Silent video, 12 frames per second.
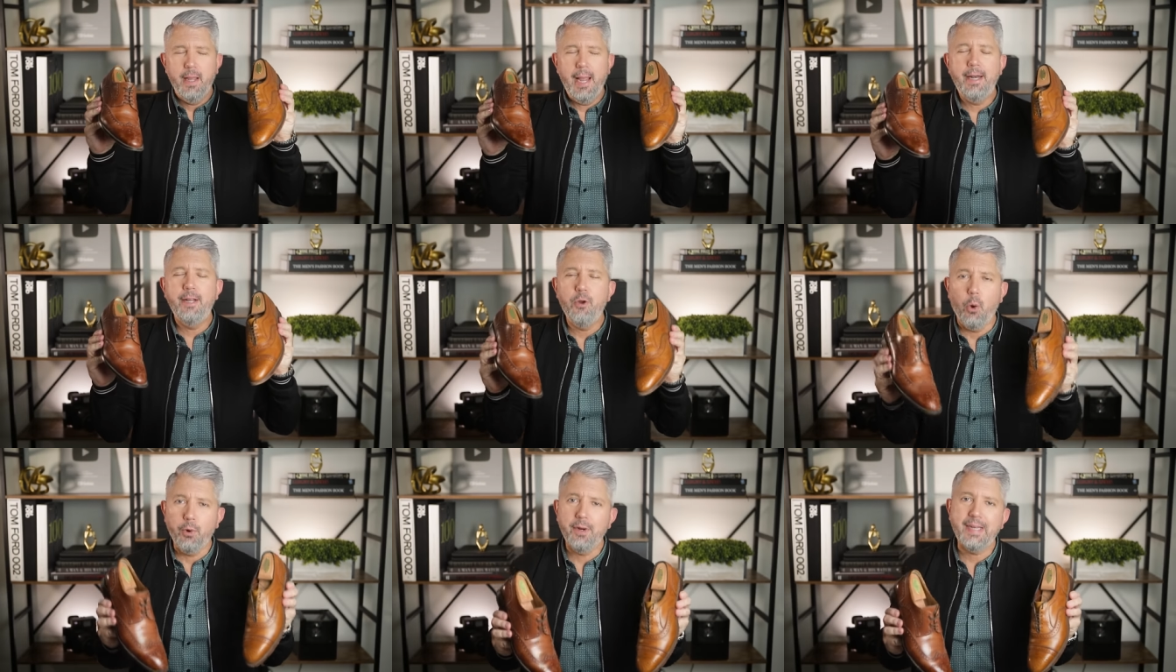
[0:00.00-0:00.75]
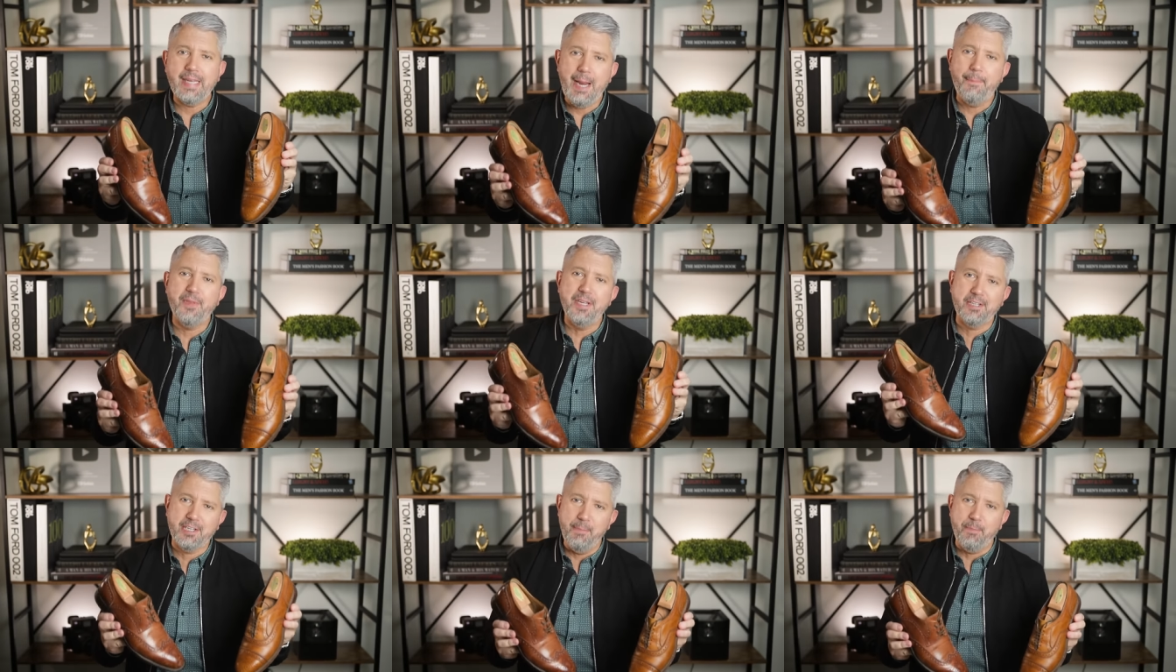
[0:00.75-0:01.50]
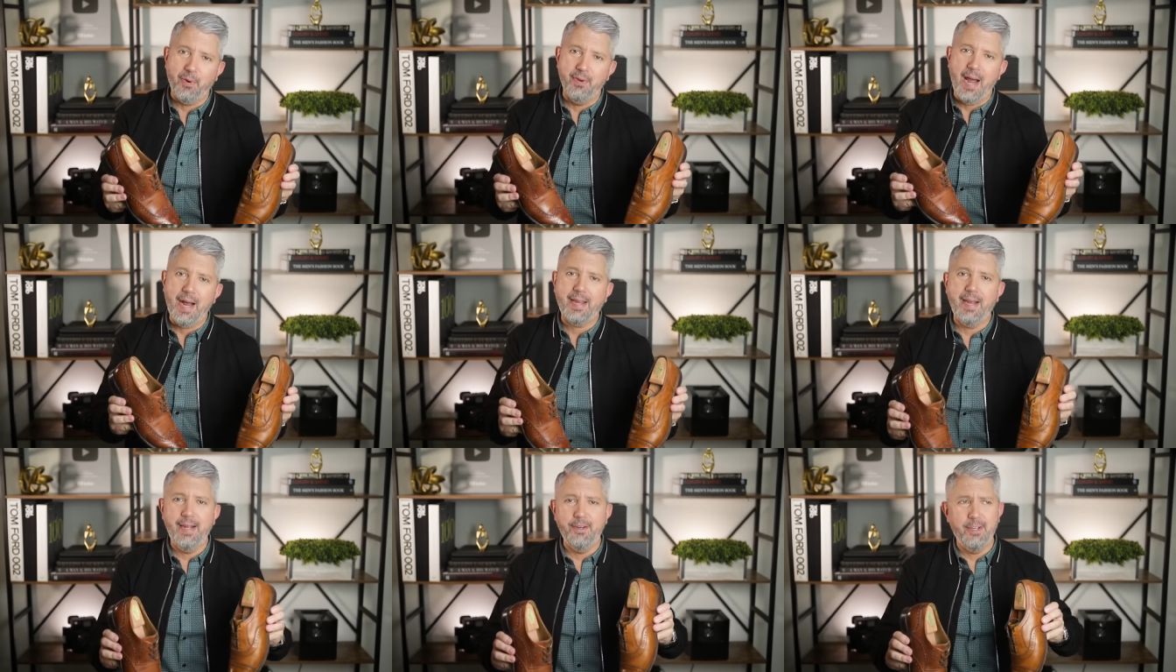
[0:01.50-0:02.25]
And in order to keep this simple and not
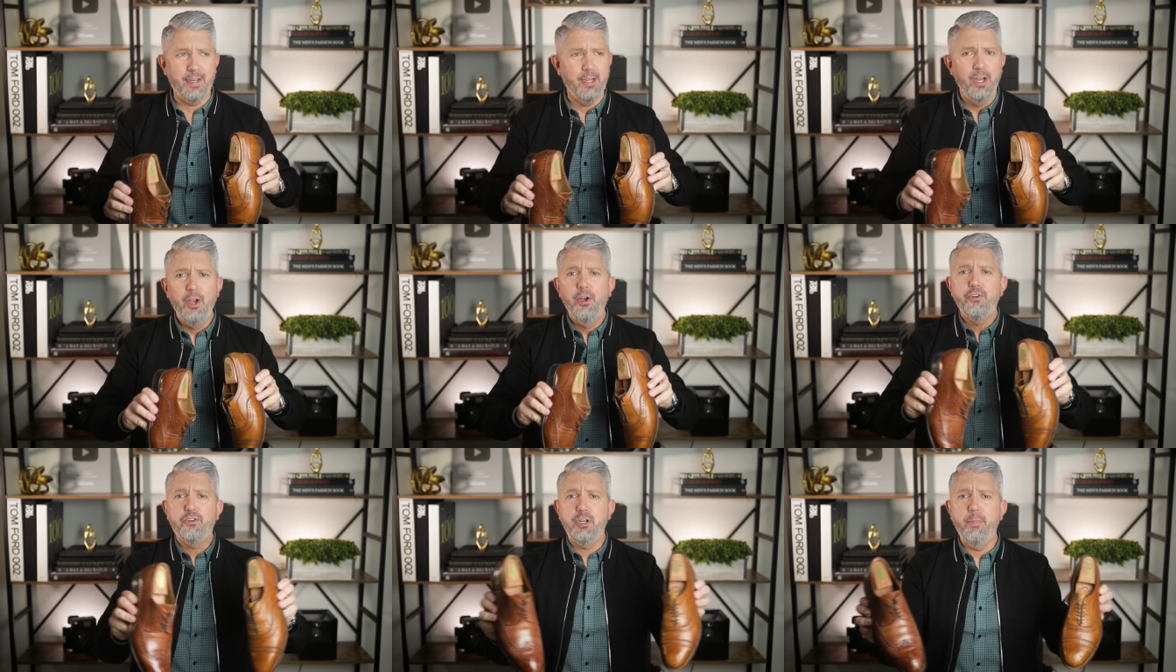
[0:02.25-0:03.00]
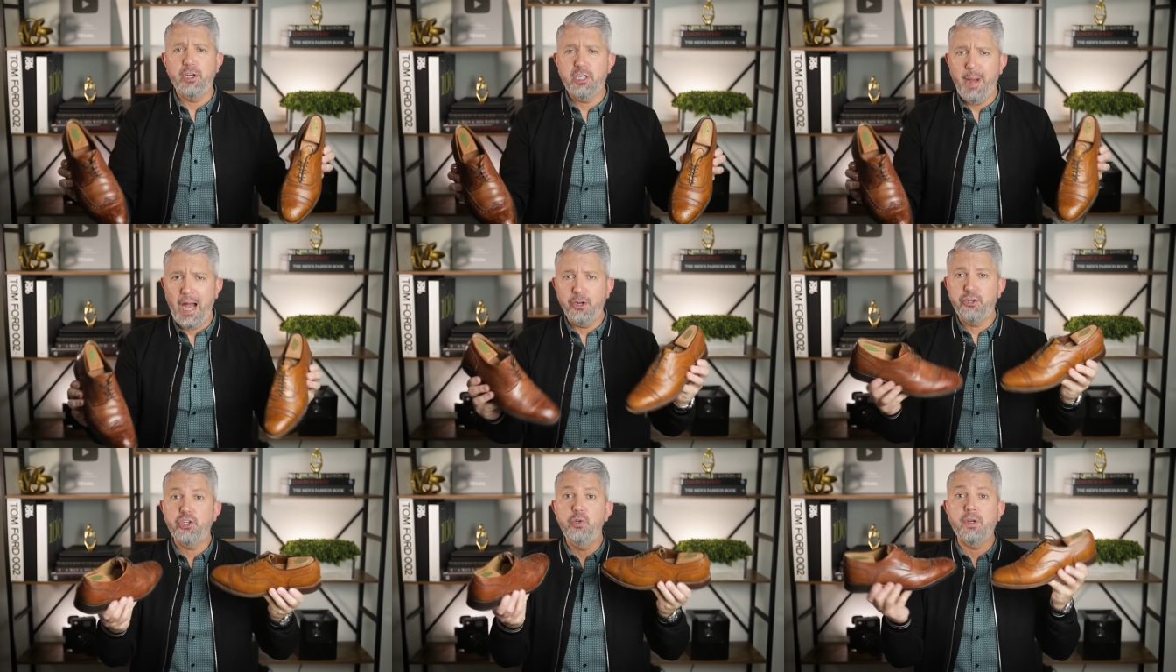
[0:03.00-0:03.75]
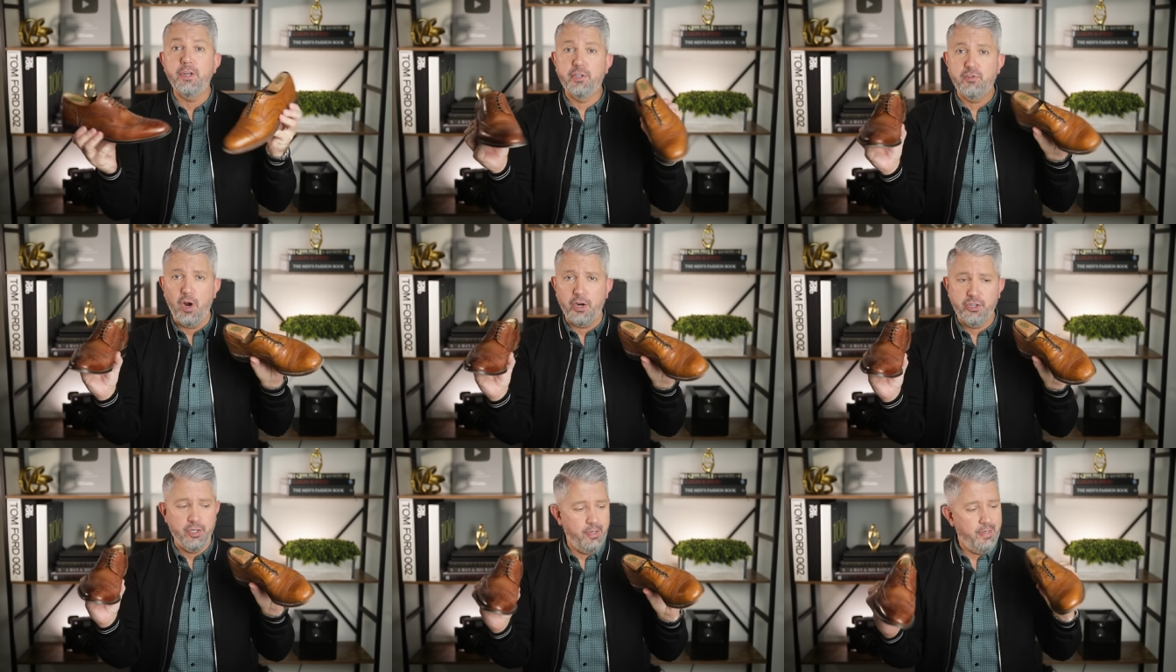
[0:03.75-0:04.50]
get into too much about shoe
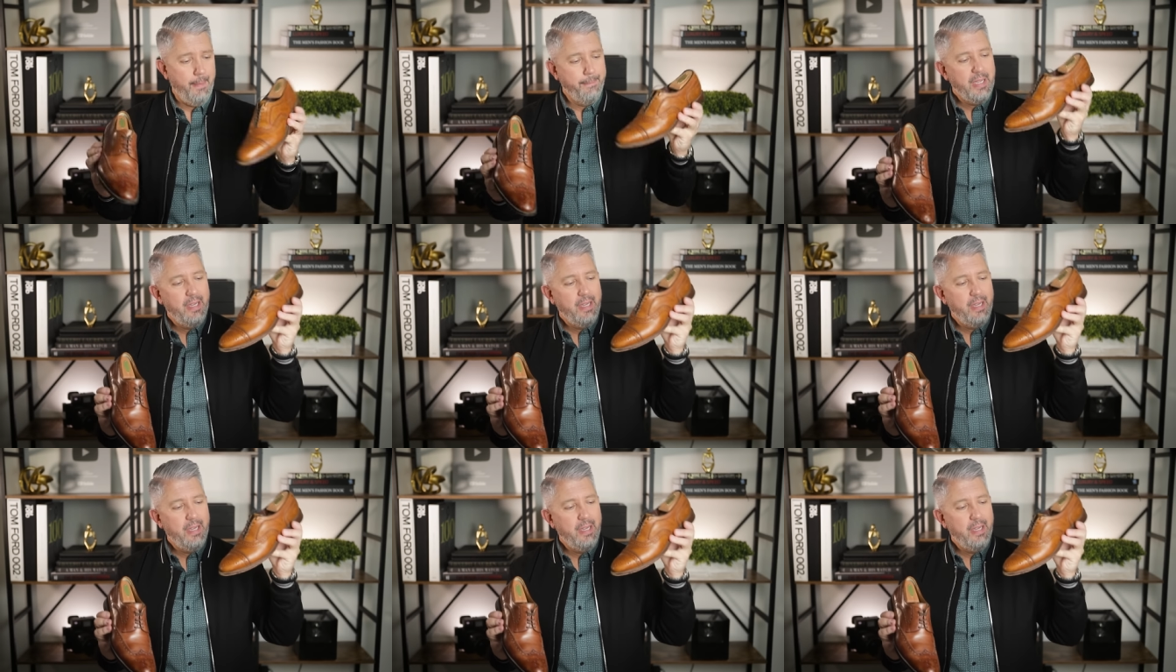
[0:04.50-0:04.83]
construction,